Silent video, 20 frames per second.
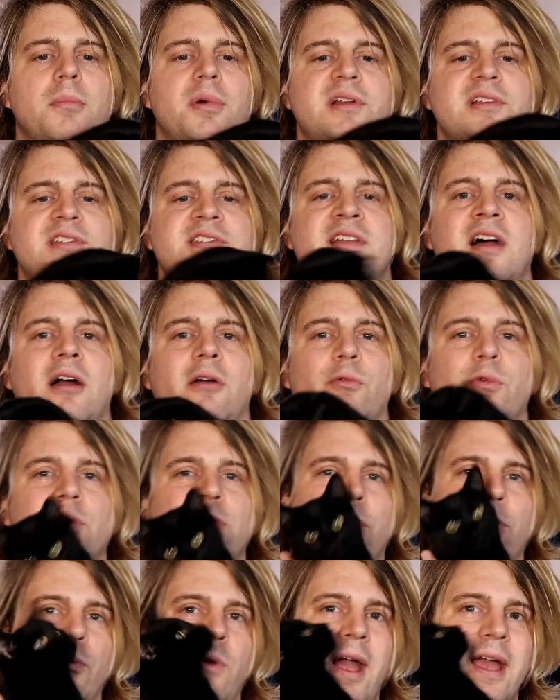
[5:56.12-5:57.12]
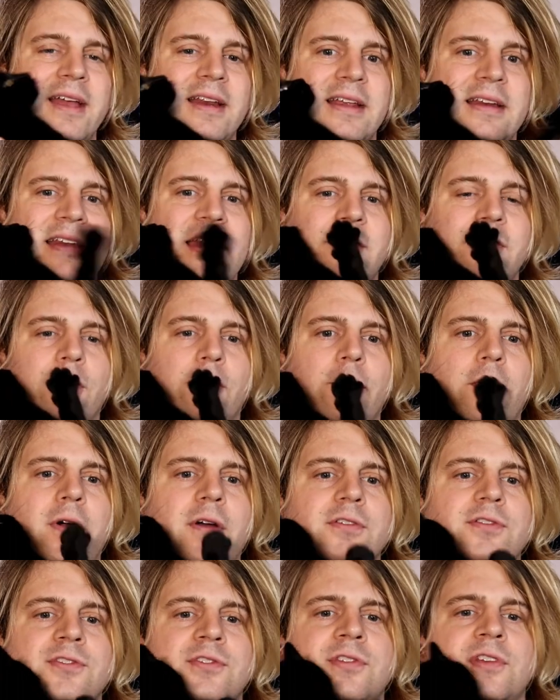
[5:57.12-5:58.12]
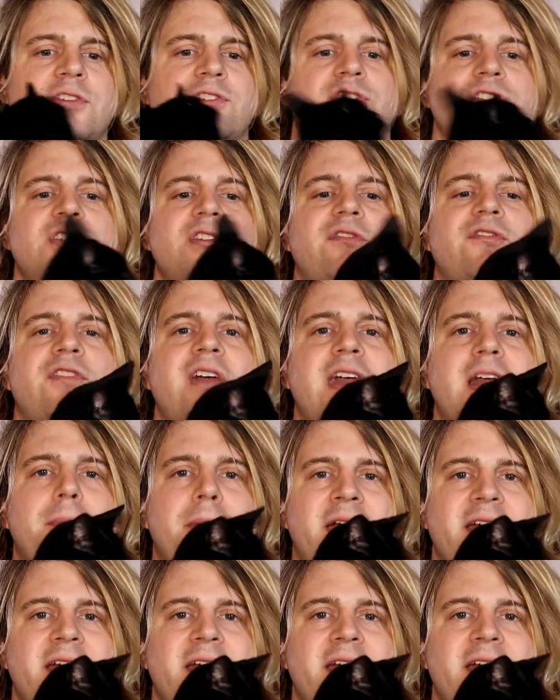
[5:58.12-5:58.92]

but it's not real, right? It never was. It's just a fake